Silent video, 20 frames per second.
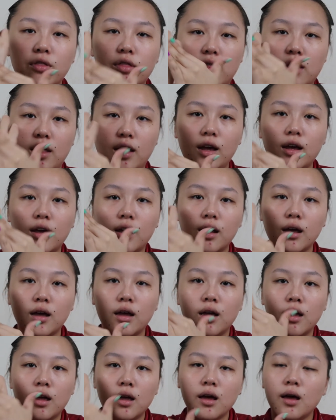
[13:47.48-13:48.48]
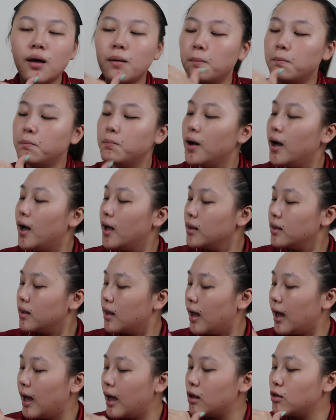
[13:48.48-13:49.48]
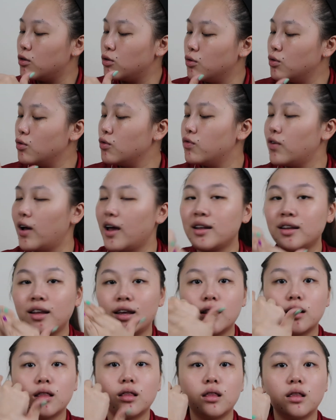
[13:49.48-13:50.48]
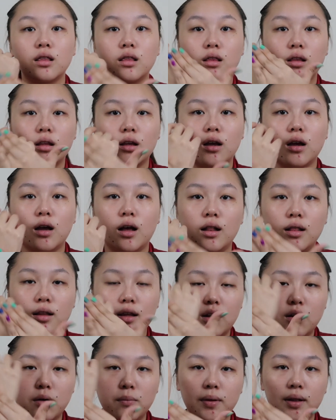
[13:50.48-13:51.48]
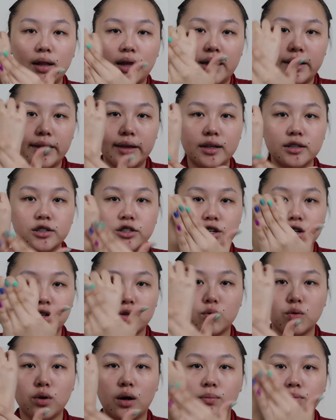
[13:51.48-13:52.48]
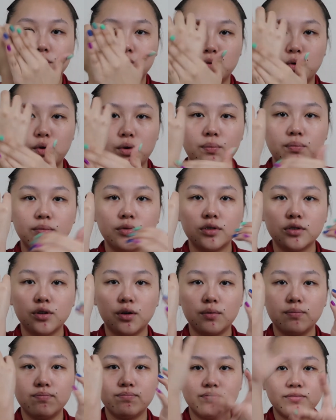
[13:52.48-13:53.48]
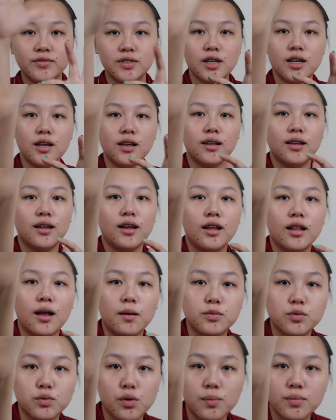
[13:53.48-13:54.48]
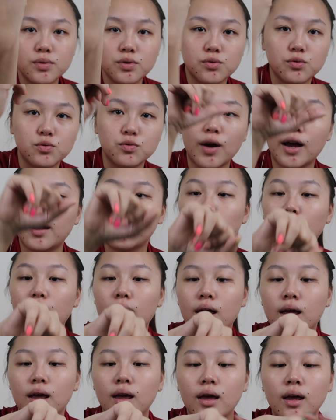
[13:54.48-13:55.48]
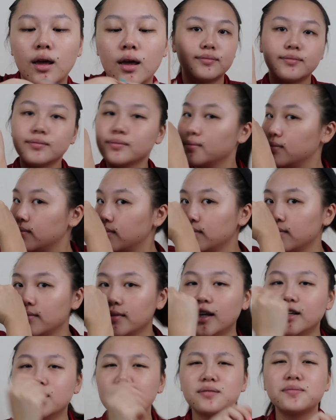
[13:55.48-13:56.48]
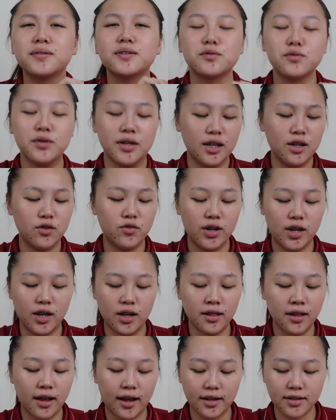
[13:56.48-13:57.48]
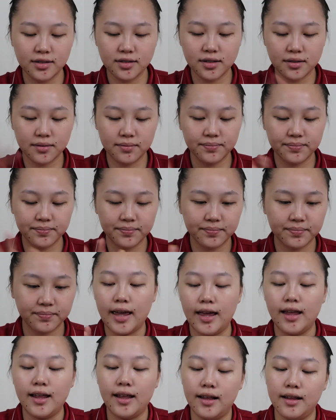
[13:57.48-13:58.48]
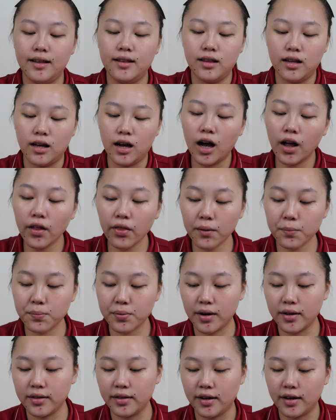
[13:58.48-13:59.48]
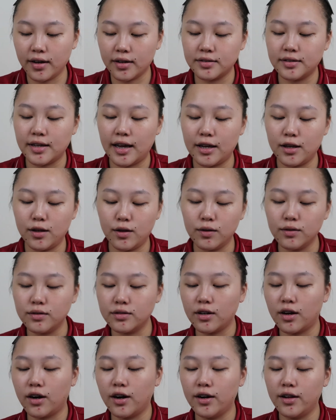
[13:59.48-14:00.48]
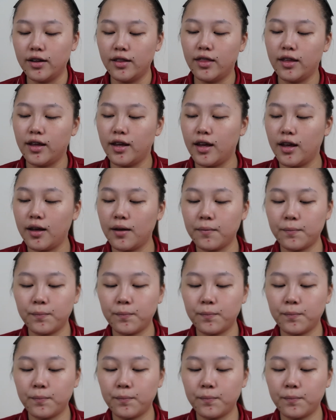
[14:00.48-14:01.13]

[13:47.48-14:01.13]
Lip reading: thick, but I do find it a little bit easier to absorb. So see, it absorbs right away. It smells really nice. And the other products I use are the